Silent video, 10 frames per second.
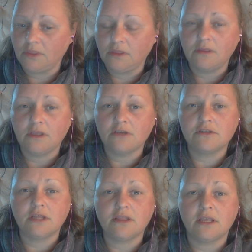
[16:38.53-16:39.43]
there's
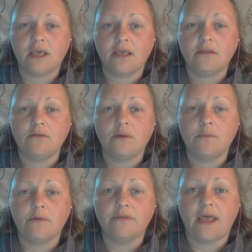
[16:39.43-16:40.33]
nothing I can do
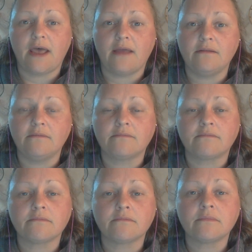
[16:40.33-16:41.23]
about that?
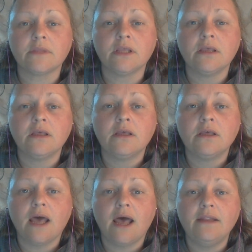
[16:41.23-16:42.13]

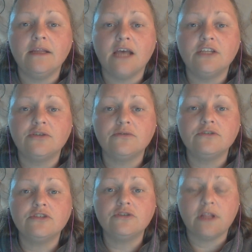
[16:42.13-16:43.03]
I
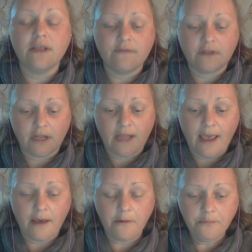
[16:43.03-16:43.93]
choose to live in the
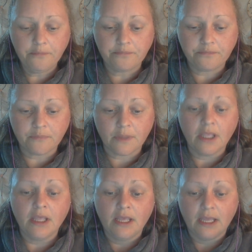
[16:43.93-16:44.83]
now,
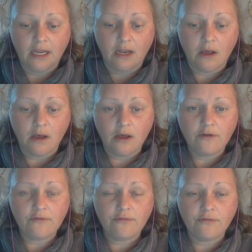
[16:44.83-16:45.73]
in
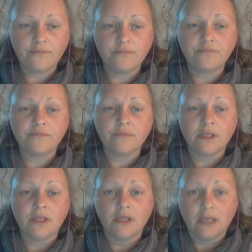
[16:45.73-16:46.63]
love,
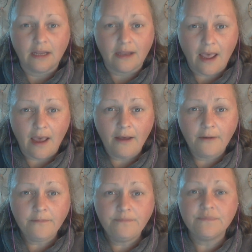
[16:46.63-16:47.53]
and
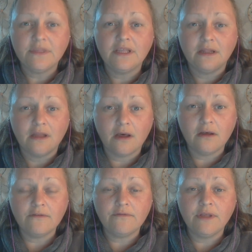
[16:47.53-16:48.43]
now, in
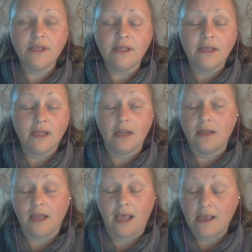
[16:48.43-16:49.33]
love.
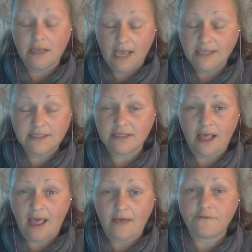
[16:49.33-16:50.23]
And I still
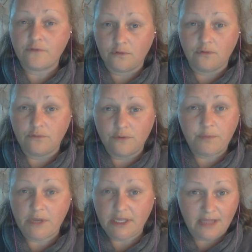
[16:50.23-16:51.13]
have to
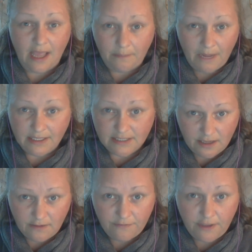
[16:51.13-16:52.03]
repeat that
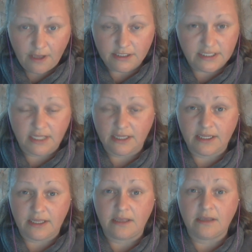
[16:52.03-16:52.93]
myself constantly,